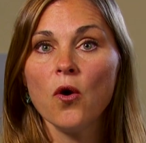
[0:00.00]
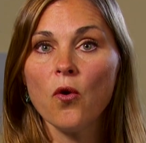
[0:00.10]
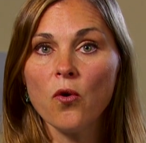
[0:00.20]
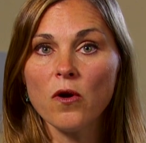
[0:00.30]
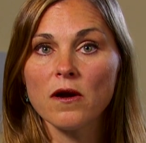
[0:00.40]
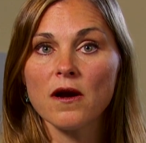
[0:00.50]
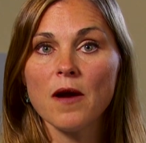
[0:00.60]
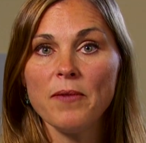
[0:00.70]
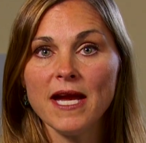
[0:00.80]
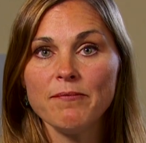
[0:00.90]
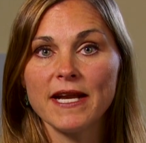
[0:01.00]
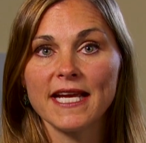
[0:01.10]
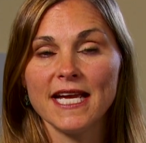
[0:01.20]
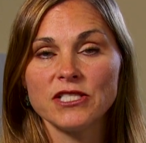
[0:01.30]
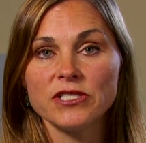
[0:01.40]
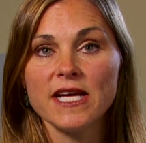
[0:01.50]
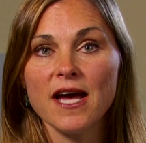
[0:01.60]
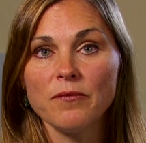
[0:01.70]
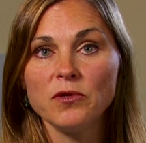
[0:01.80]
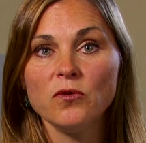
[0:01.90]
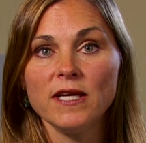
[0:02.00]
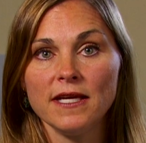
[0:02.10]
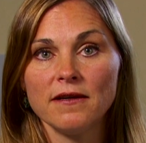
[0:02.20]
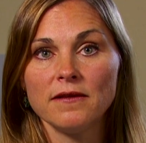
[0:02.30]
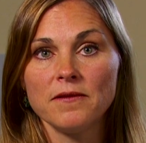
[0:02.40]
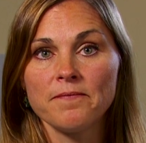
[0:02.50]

or a pain medication to help you heal.